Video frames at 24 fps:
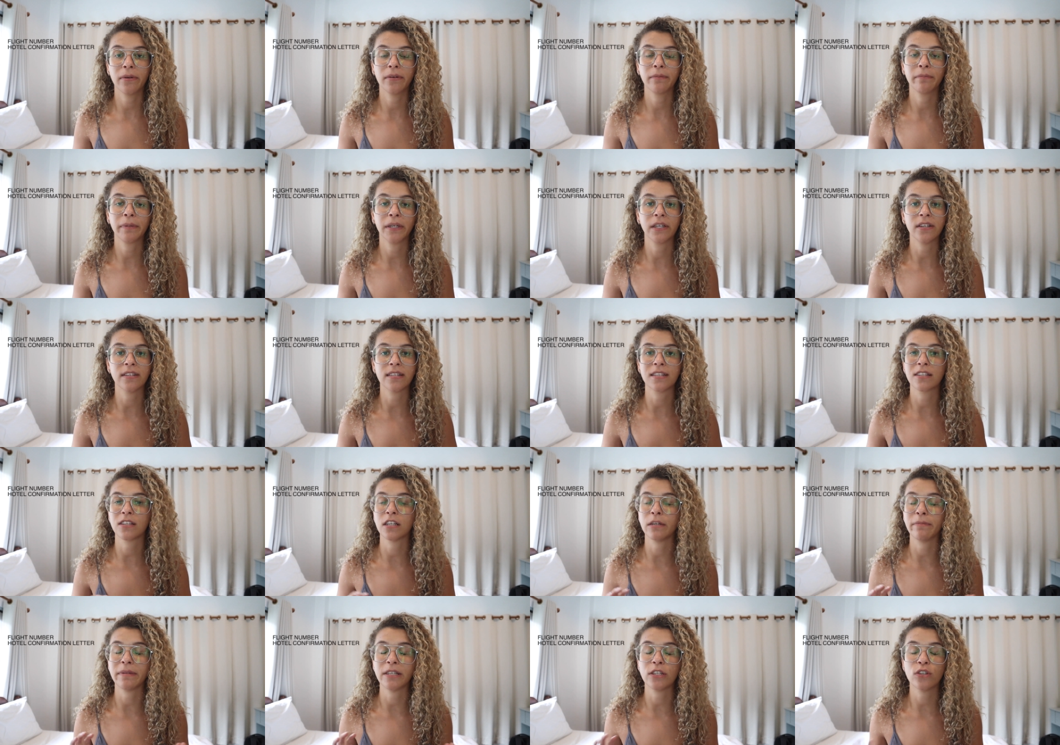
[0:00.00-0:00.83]
because it's
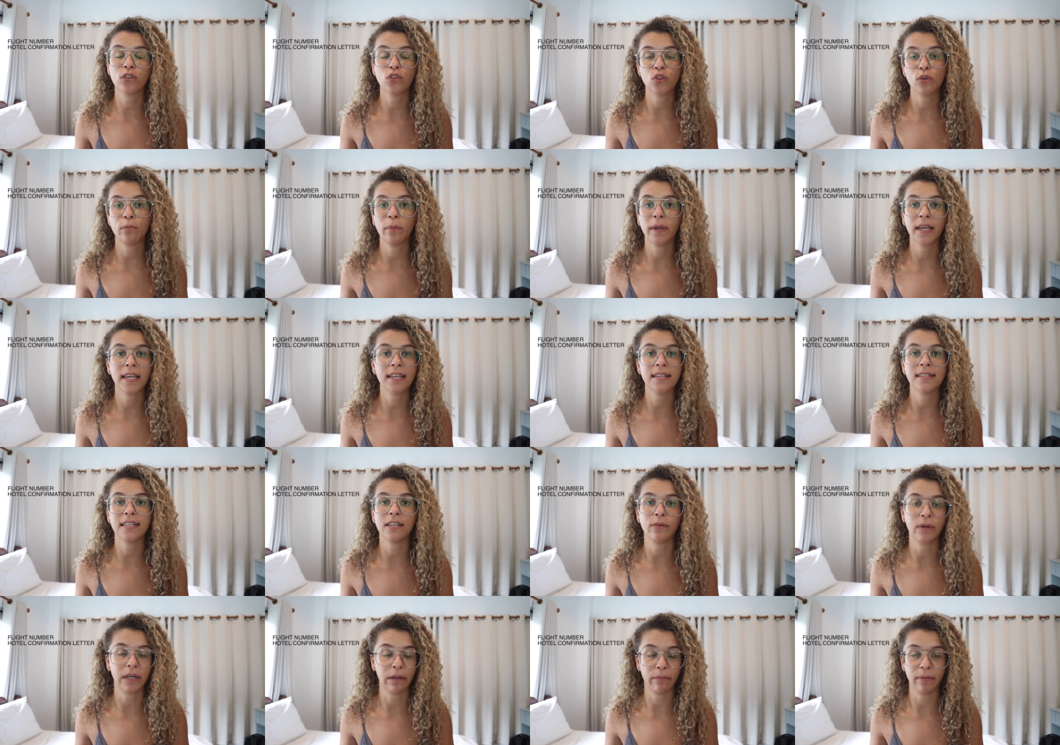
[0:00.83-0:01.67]
going to be super
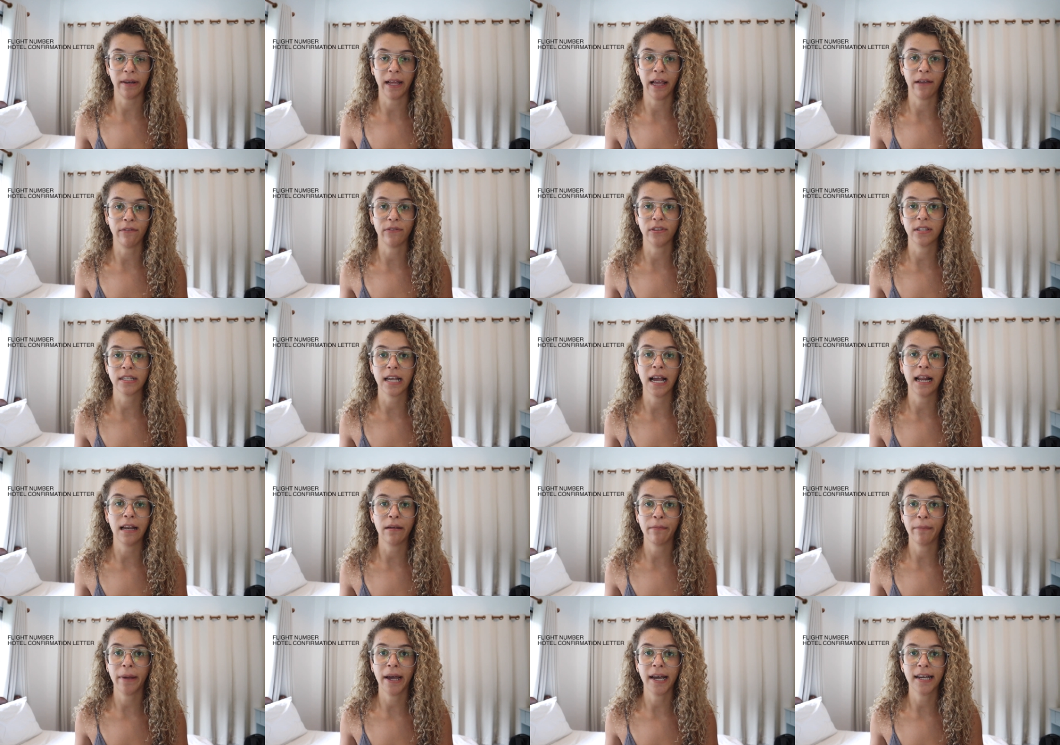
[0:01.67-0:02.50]
easy when applying for
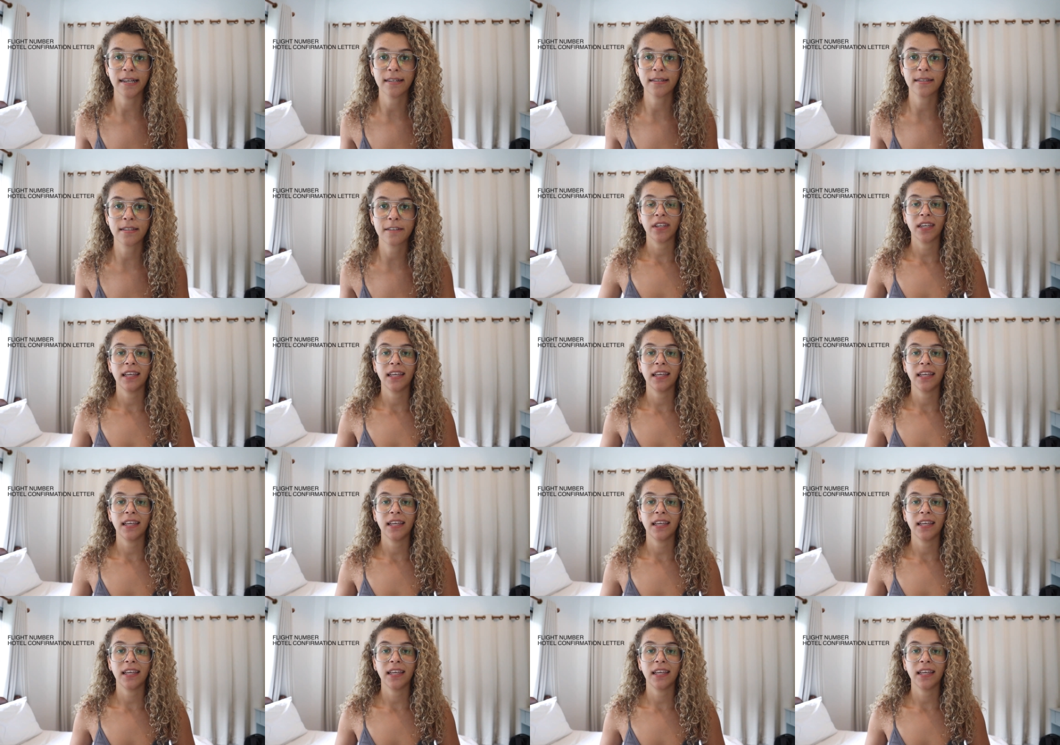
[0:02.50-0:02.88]
Thailand Pass.